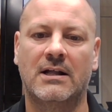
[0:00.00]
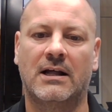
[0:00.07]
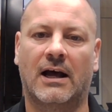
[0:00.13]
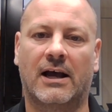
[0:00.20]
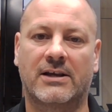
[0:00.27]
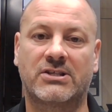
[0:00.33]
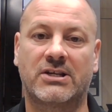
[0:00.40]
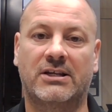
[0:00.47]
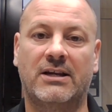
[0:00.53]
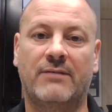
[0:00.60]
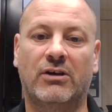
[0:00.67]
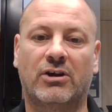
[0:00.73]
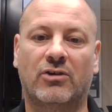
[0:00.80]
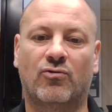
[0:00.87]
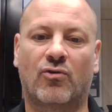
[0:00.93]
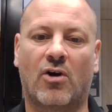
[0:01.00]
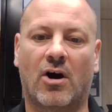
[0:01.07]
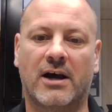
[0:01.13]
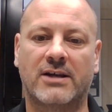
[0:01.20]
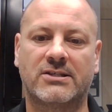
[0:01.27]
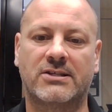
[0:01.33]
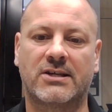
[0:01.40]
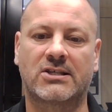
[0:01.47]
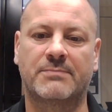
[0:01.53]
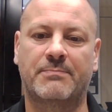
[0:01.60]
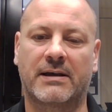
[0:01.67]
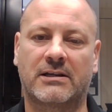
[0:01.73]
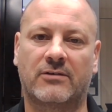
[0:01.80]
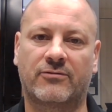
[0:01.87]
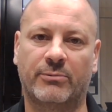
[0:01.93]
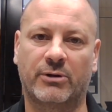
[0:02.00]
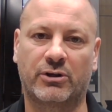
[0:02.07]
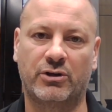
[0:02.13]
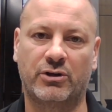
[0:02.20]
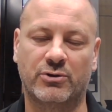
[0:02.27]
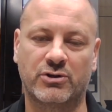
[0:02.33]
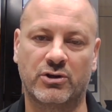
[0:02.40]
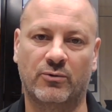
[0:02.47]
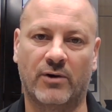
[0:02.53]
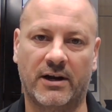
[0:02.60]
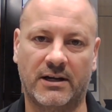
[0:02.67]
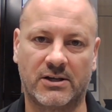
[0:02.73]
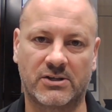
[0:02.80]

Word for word: Uh, significant rise is expected from the Q2 reading,